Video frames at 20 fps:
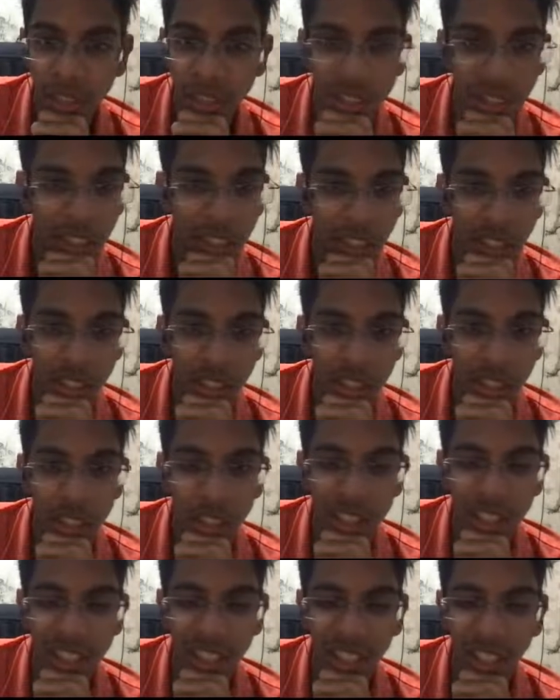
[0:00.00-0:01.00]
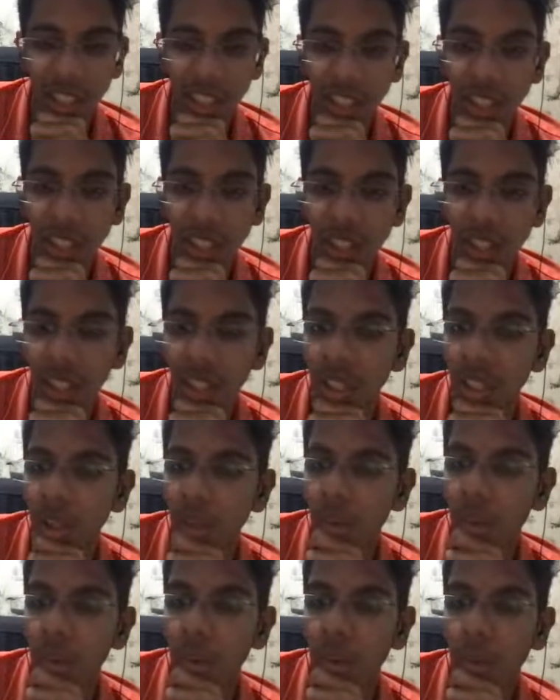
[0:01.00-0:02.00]
I can just take it, no
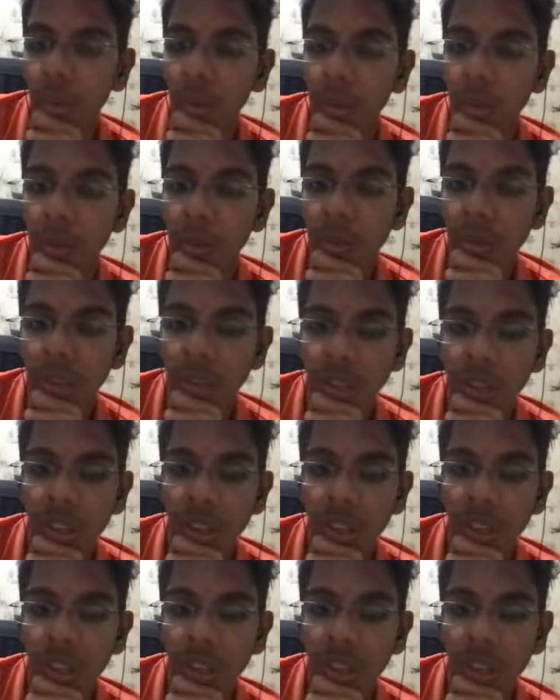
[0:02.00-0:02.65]
problems.